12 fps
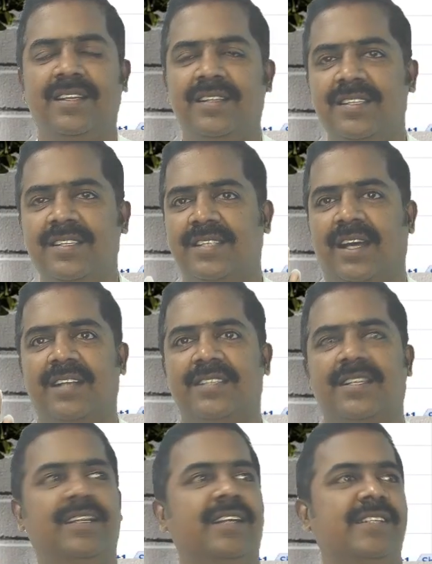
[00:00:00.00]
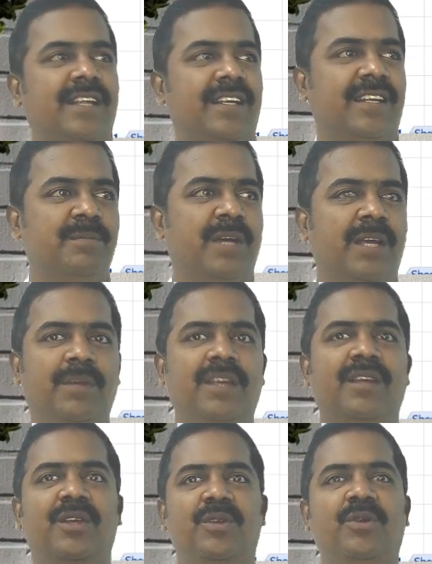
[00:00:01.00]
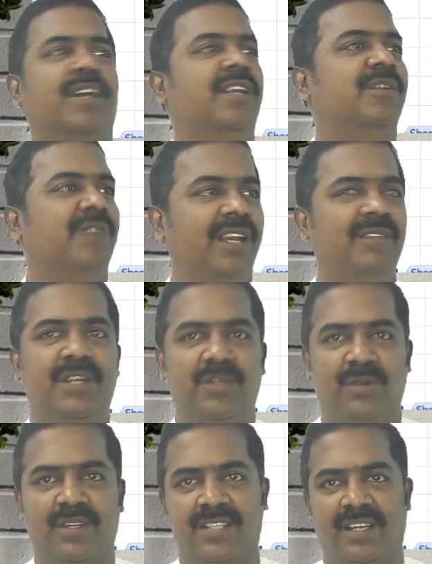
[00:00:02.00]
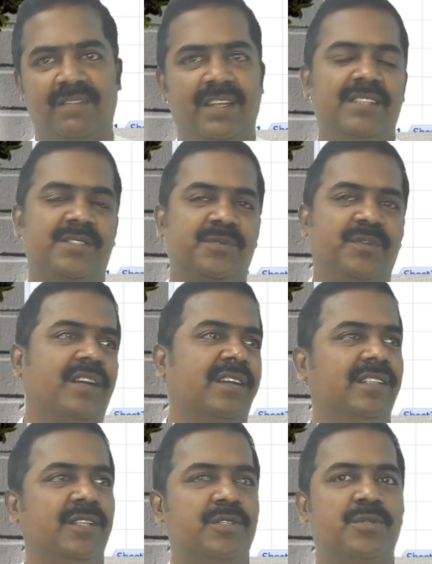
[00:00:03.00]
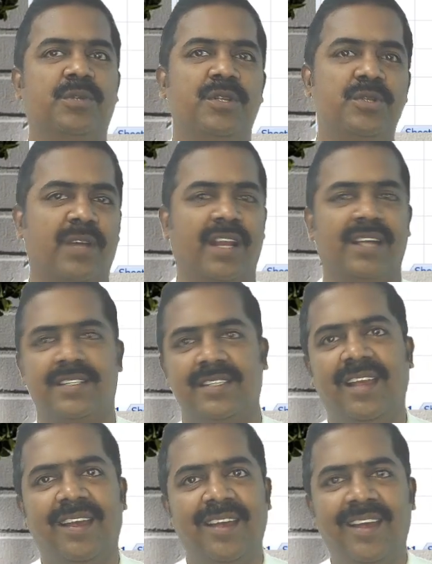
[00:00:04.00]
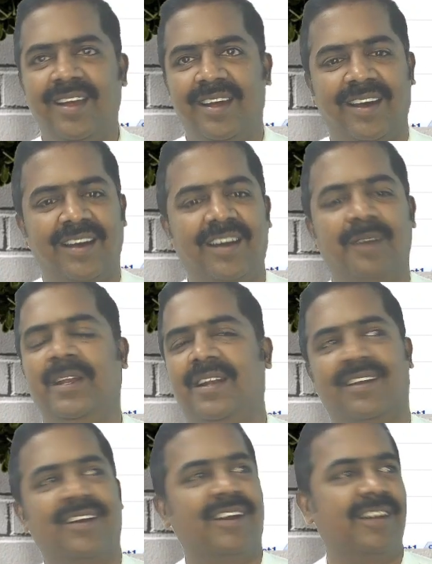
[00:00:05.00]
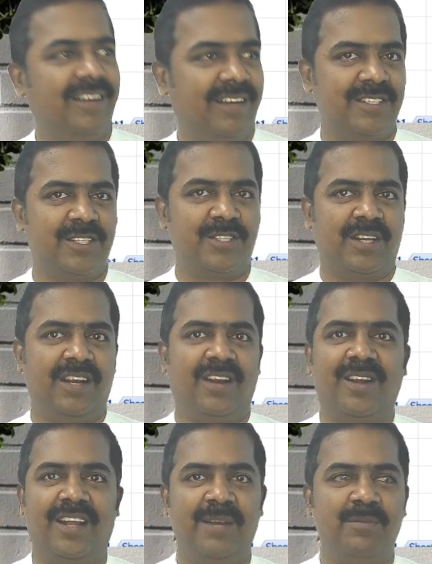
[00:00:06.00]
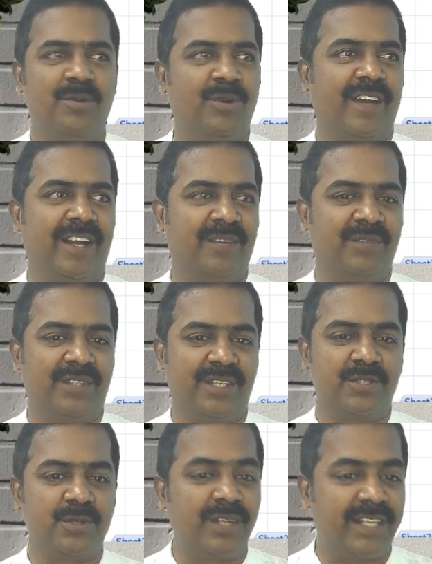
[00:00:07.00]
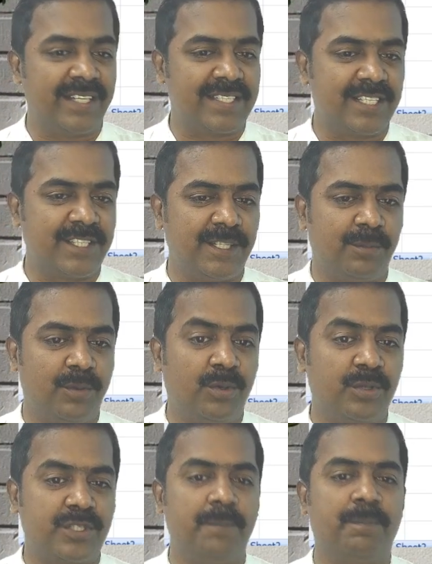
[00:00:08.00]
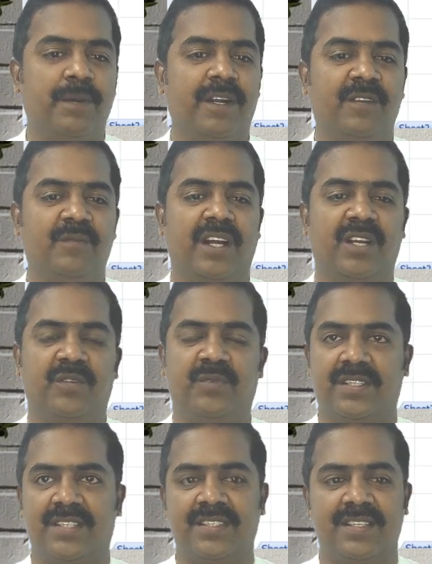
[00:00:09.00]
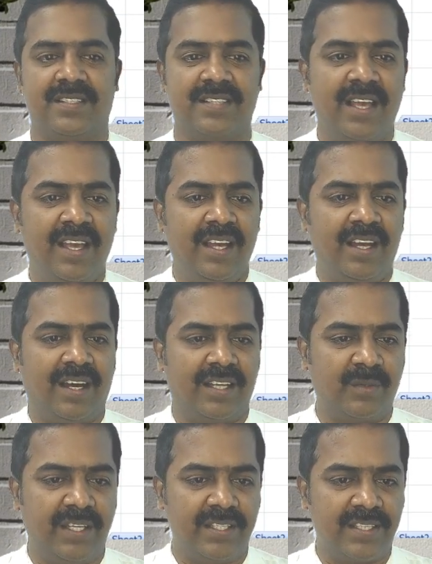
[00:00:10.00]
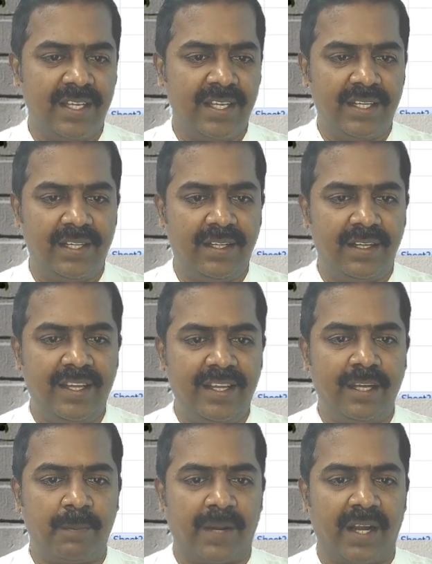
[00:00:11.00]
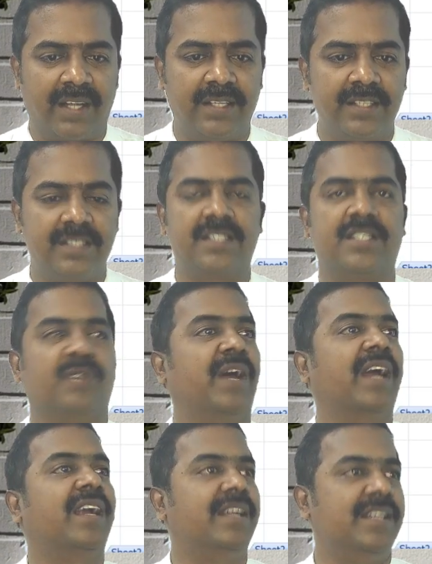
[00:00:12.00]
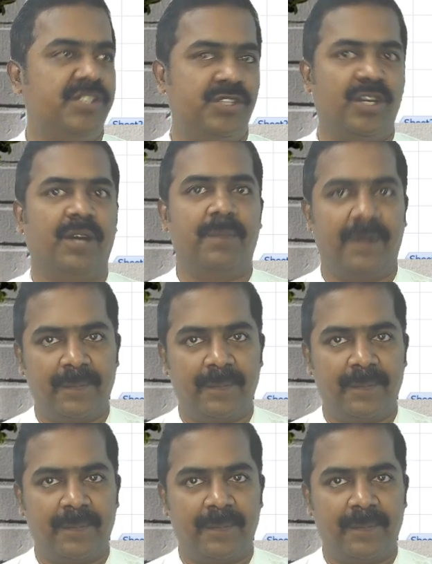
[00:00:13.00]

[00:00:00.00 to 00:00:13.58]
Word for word: This is the answer that is written by me. You can evaluate yourself. That is for the students who are accessing, uh, I mean, recorded classes and online mode kind of a thing. So test is the most important factor for success. Otherwise, learning and practice is the faculty's job.